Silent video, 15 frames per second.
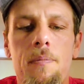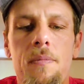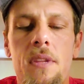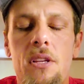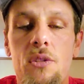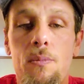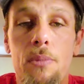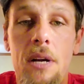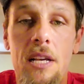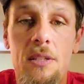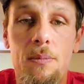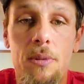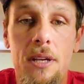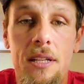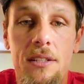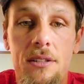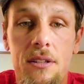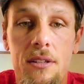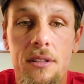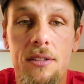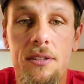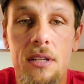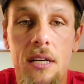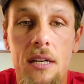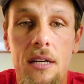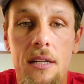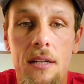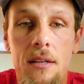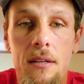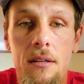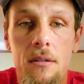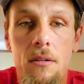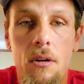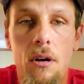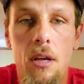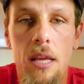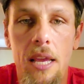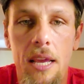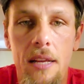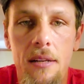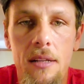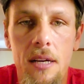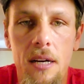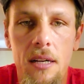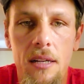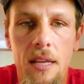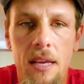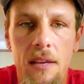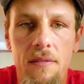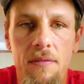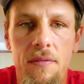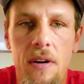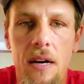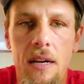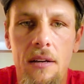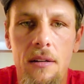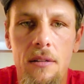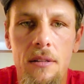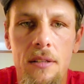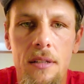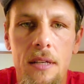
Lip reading: These brass plates on the side are all hand cut, hand filed,